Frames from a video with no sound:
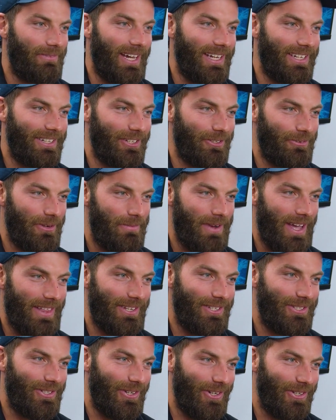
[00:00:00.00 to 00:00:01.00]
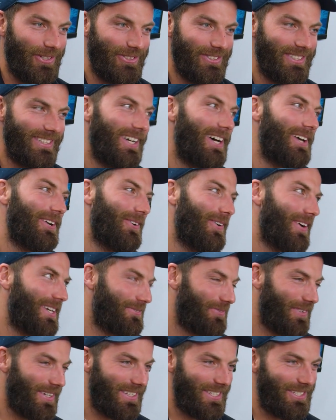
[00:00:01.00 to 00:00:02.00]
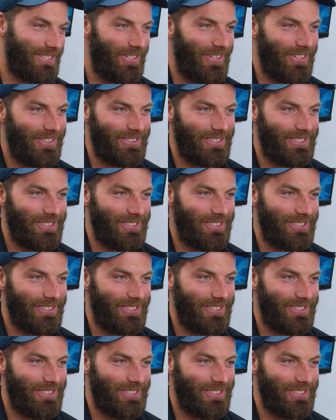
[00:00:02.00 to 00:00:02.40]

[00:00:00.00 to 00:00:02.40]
mate, you got to whip out the turtle, and I'd always bring the turtle,